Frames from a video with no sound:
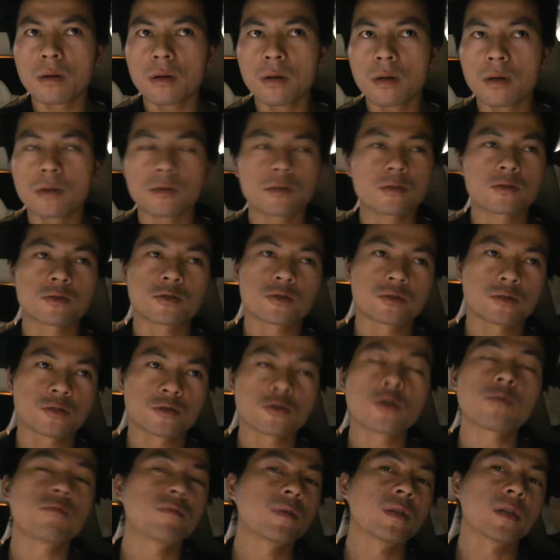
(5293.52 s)
it
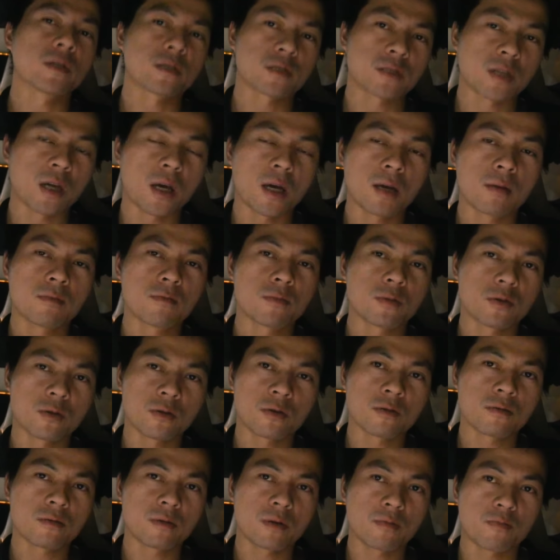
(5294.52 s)
should be the same, you
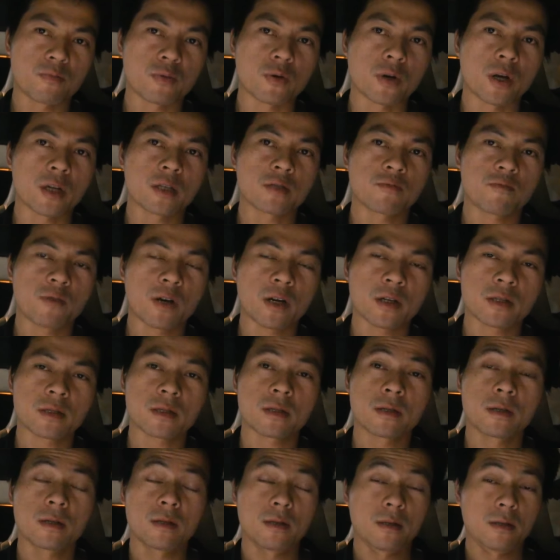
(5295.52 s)
know,
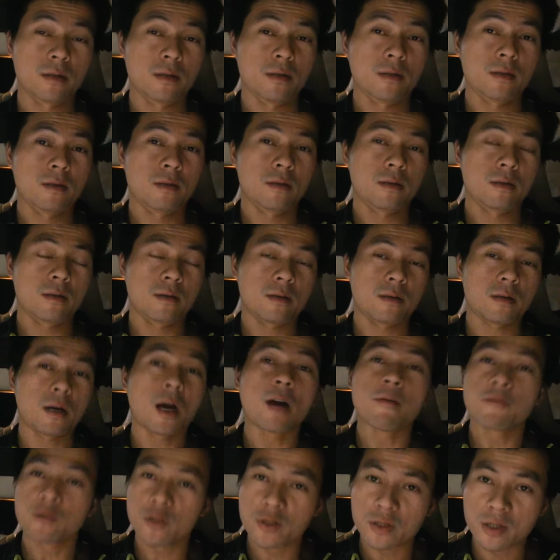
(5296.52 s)
price-wise.
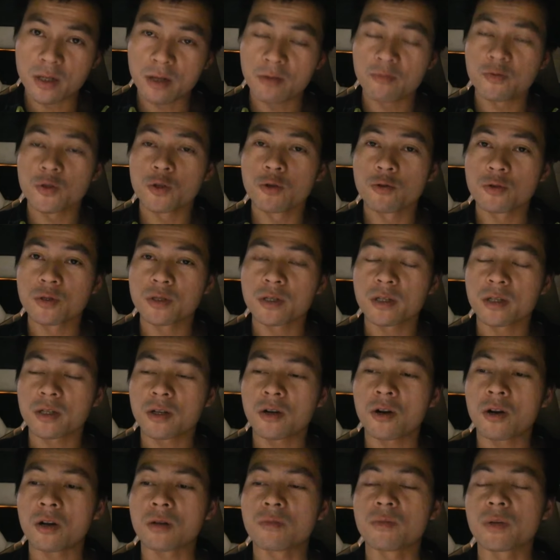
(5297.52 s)
I would still choose this
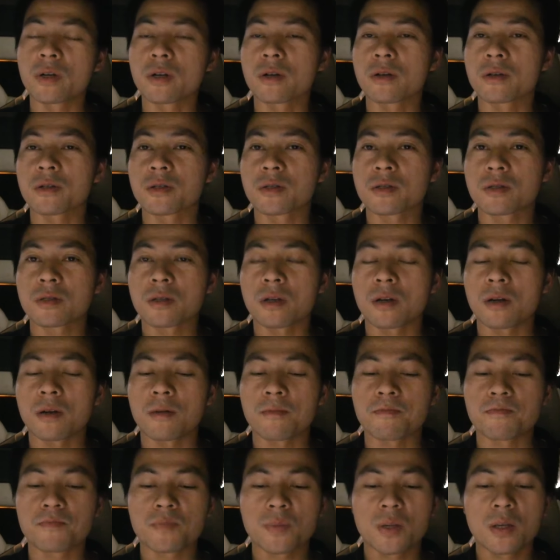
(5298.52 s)
car because
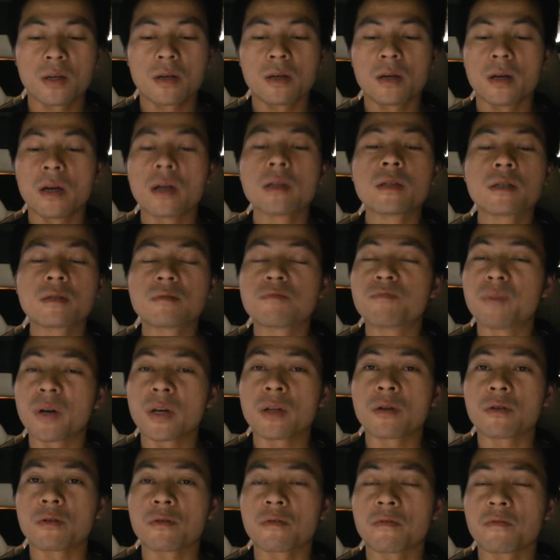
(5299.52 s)
um, it is
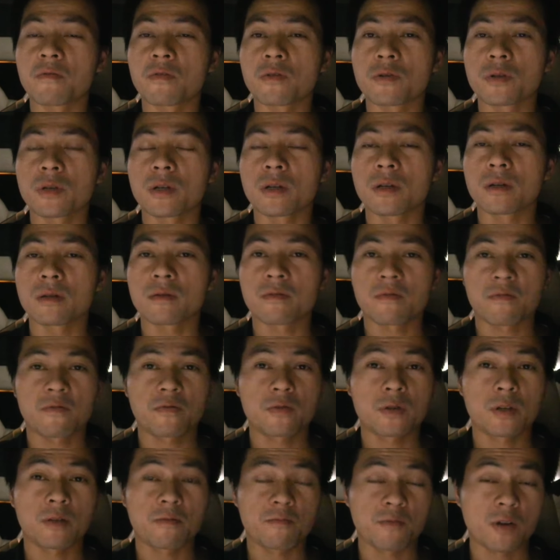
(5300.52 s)
better for the
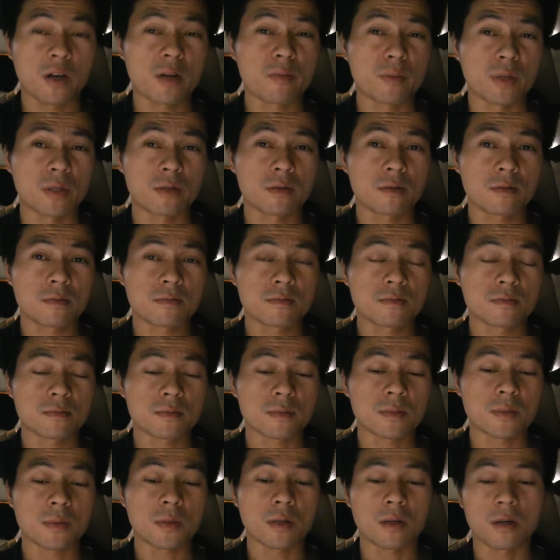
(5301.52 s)
for the environment.
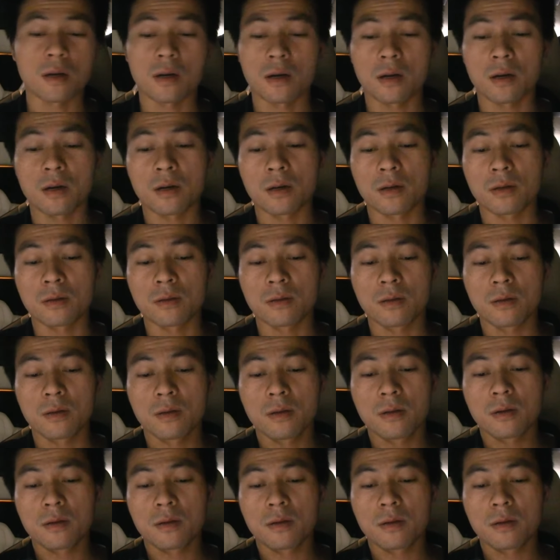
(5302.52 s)
And